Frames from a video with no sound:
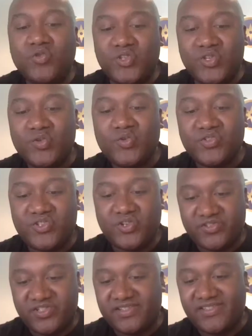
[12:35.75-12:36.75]
you used
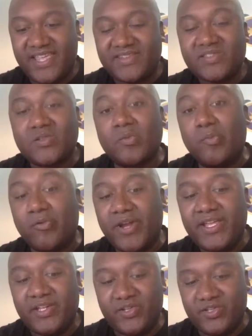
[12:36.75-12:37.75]
your success to
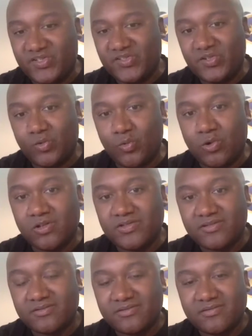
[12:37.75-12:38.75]
bring goodness to the
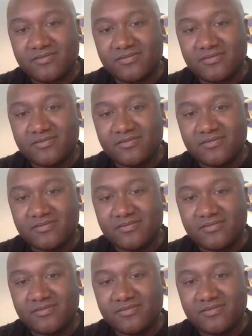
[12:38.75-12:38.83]
world?